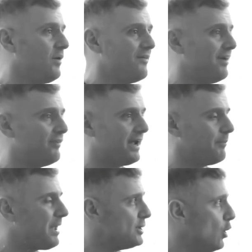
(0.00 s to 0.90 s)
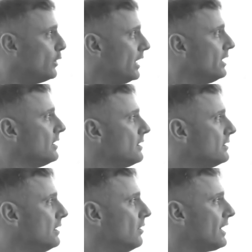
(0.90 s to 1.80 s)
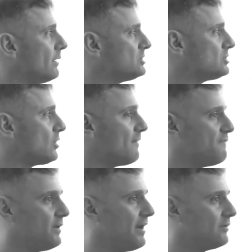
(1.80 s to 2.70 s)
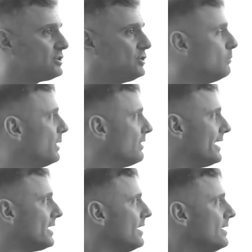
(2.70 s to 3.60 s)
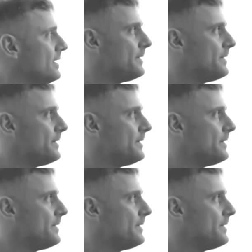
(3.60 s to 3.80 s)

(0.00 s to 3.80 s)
I don't have I'm not Yoda, you know, like I'm just trying to figure it out too, but like,